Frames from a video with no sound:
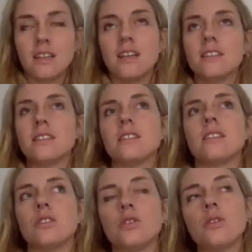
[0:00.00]
It's
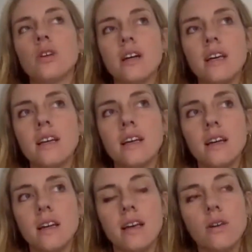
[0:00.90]
so it,
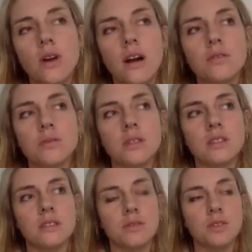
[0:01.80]
here you have to make
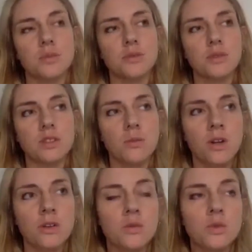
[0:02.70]
a difference between
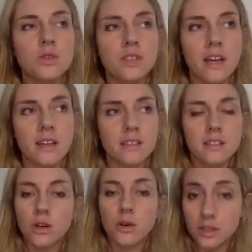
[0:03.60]
someone who would take
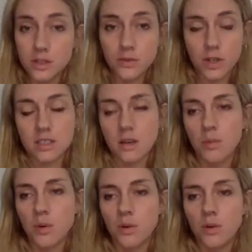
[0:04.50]
steroids, for
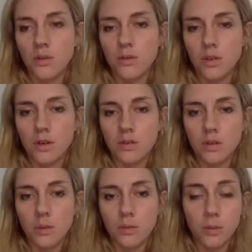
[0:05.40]
example, for, you
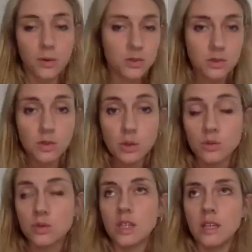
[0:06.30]
know, for personal
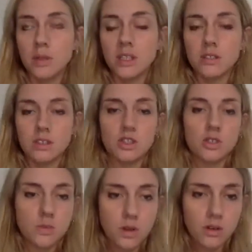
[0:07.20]
use and because they
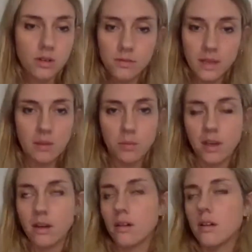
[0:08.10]
just want to get
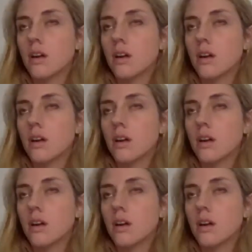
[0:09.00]
bigger,